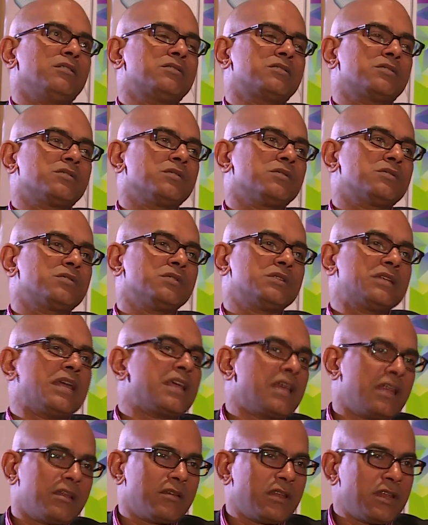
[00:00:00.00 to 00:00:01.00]
To
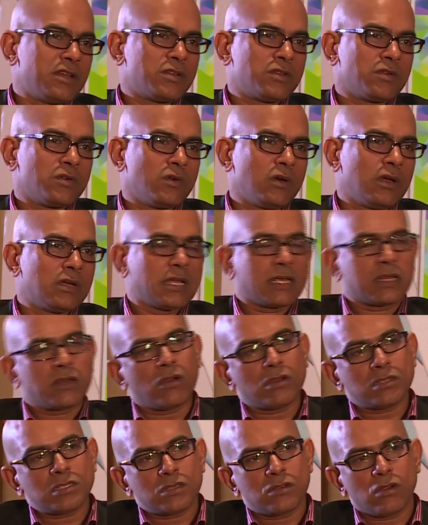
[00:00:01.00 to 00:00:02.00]
take it into a
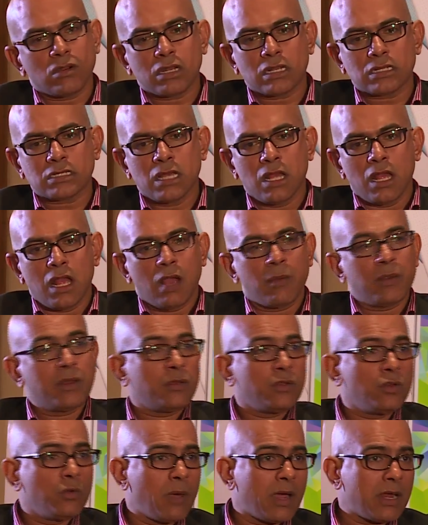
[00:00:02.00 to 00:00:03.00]
technology context,
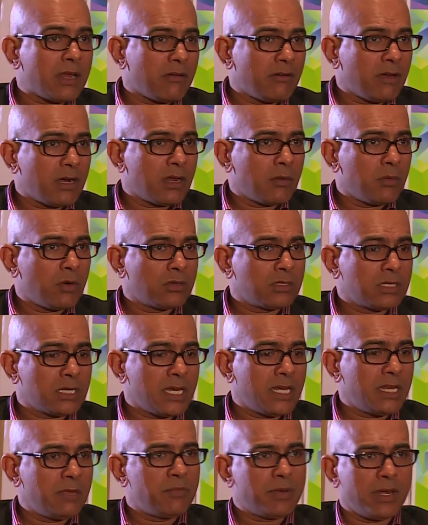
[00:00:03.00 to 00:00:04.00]
you might have heard about
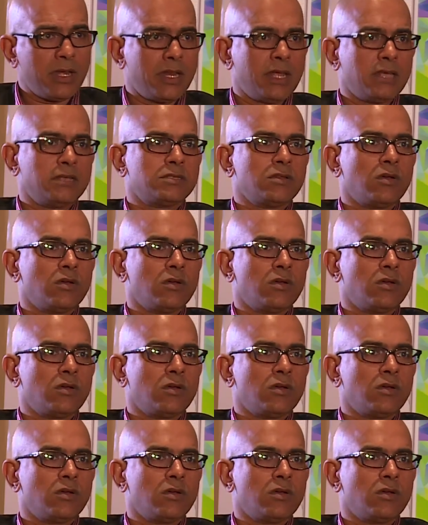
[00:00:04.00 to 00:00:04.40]
3D printing.